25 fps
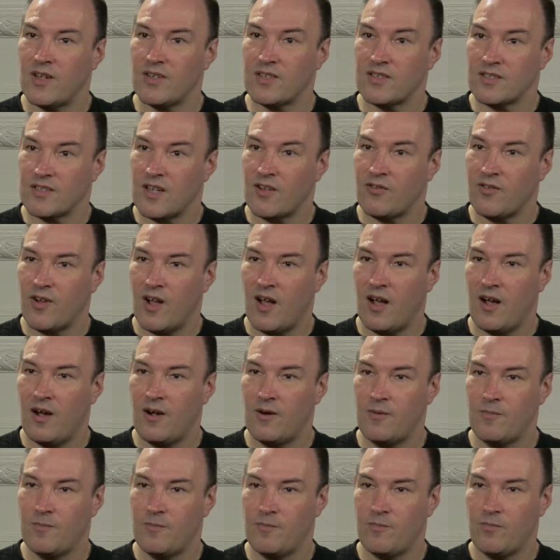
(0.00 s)
stuff at
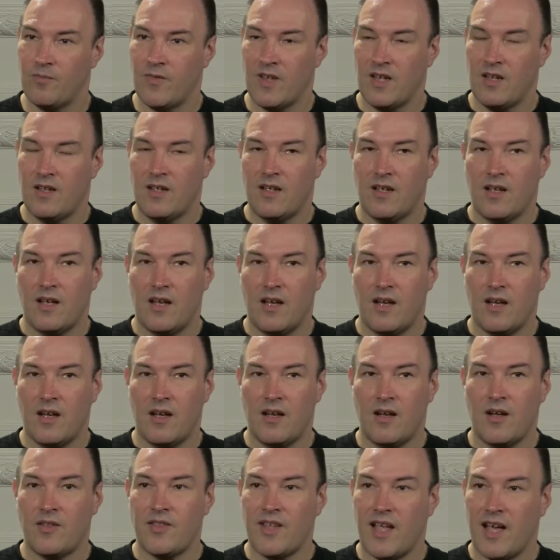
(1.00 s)
home,
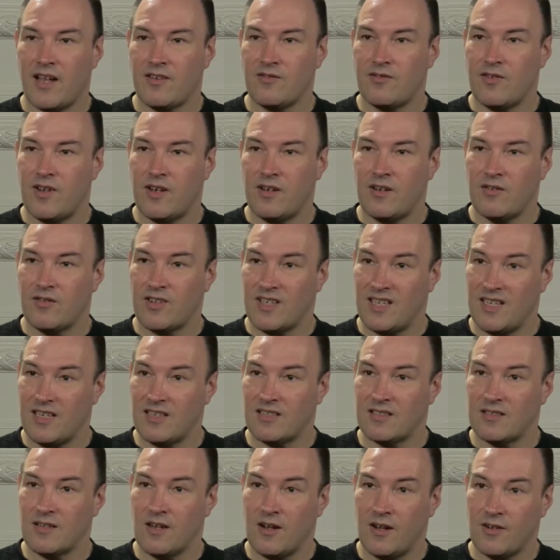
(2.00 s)
and the advent of
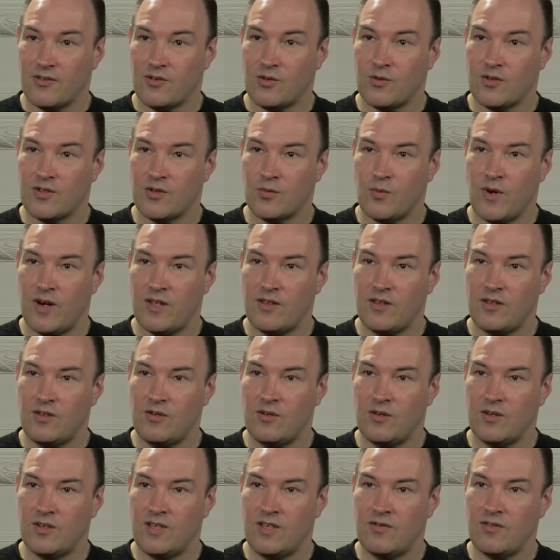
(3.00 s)
Kickstarter as a way that
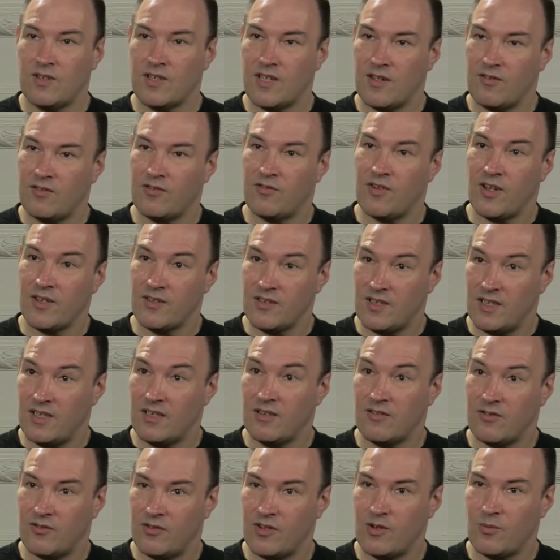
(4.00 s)
you can even get
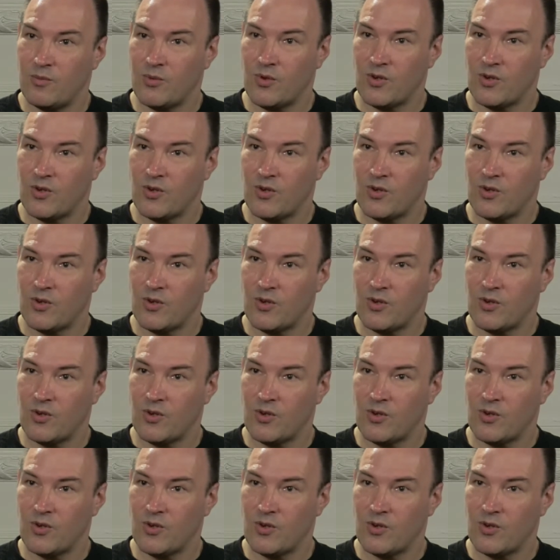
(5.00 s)
funding for your